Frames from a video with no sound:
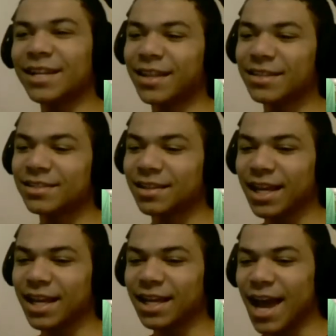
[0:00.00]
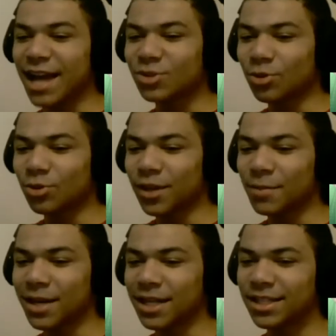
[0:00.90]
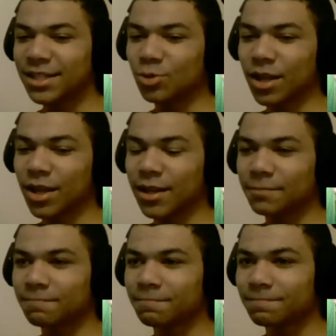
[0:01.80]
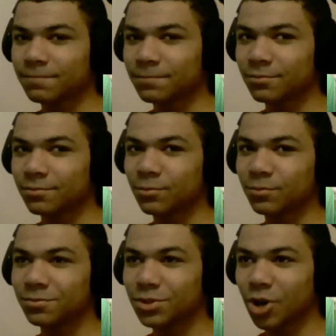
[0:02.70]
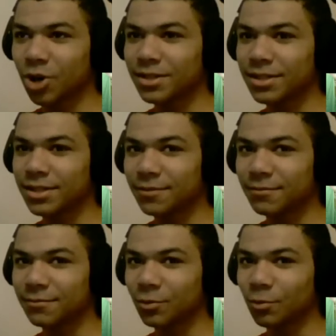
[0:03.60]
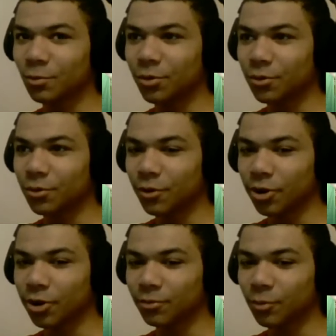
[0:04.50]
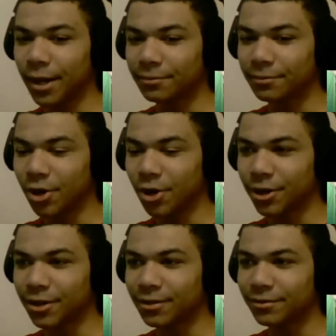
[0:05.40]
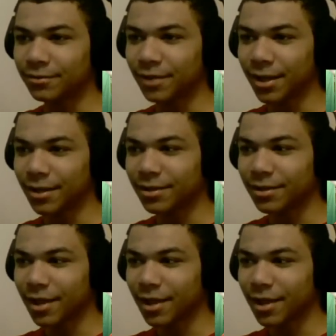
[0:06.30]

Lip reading: that that's like an asshole thing, but it's just sort of like, sorry, Steve, your fault. Sorry. Like,